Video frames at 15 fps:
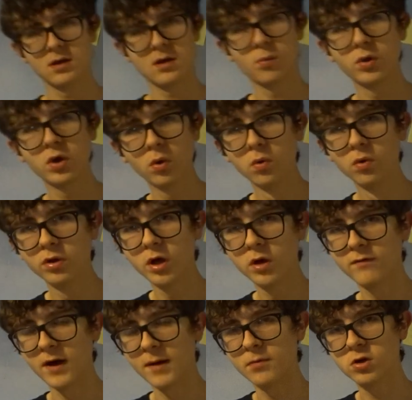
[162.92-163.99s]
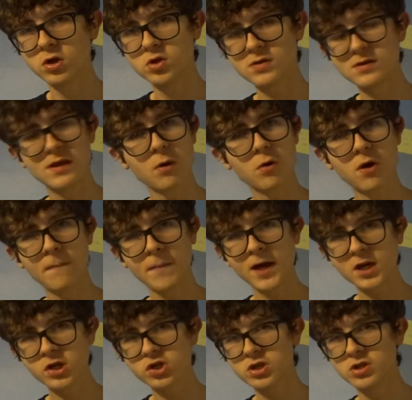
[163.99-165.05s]
We all know that because there are
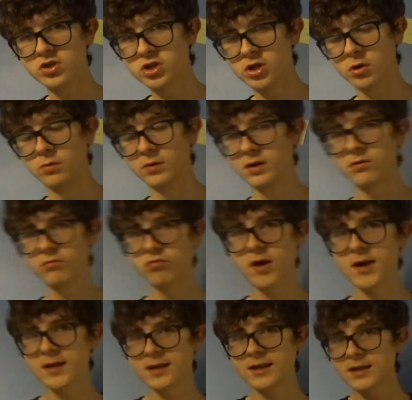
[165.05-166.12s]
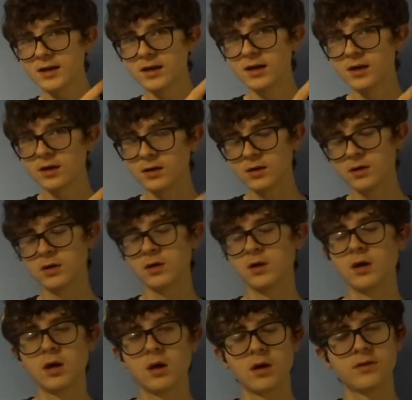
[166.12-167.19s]
pictures shown right here
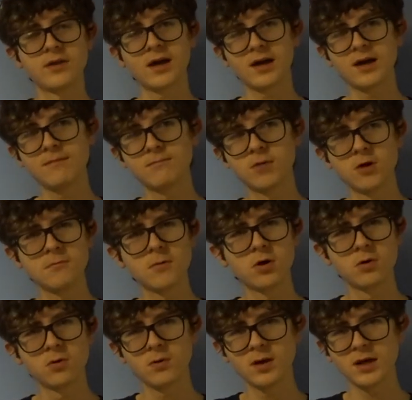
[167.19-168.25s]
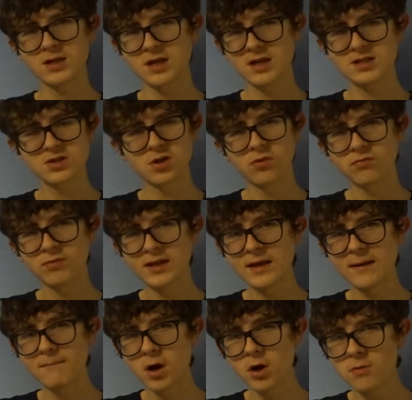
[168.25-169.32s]
that Momo, it's not really
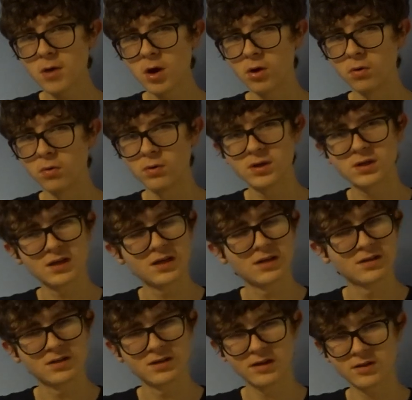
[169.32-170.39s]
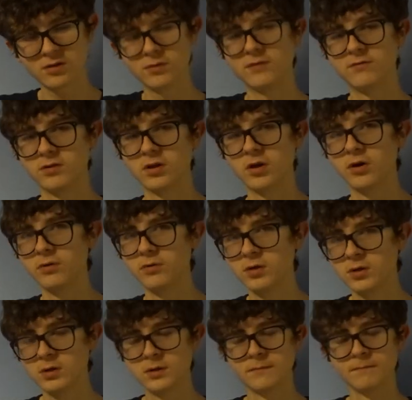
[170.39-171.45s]
a Momo. I don't even know.
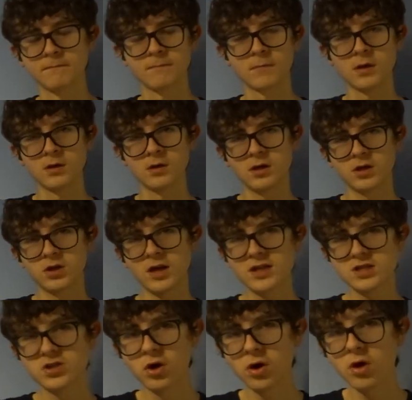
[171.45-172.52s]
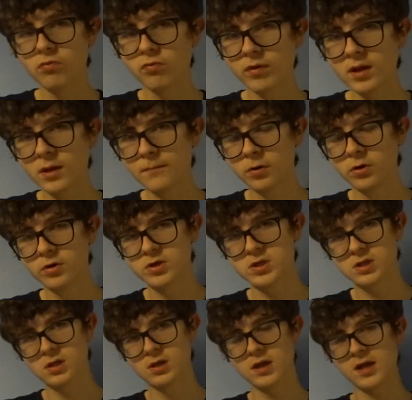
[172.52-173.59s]
It's not a real
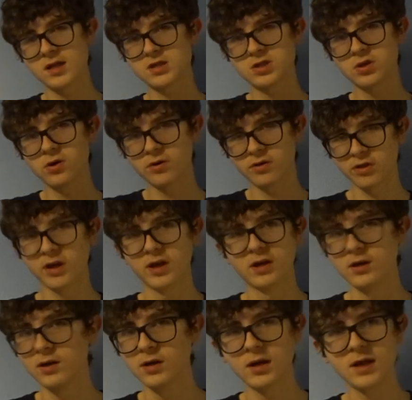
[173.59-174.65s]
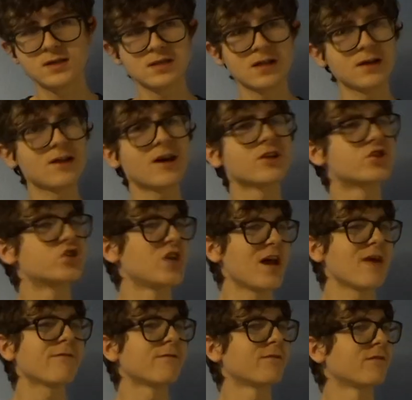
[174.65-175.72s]
person. It's not a thing. It's like that
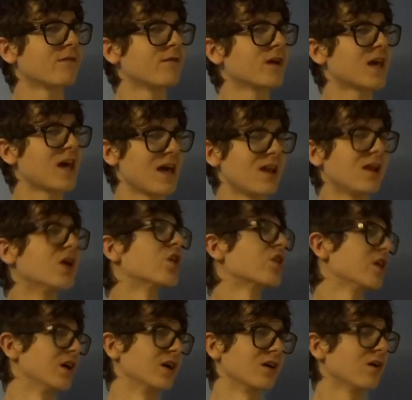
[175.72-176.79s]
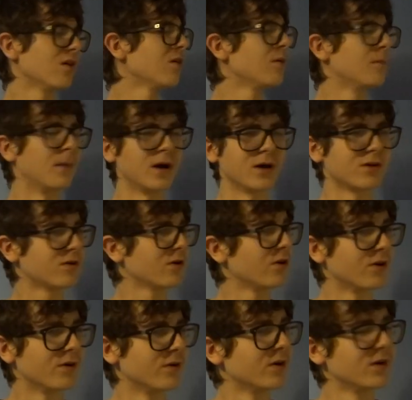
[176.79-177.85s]
Jeff the Killer thing. Oh my
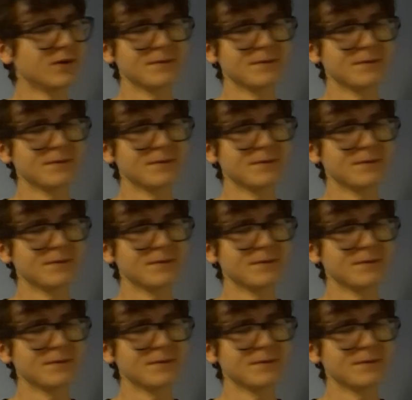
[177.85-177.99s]
god.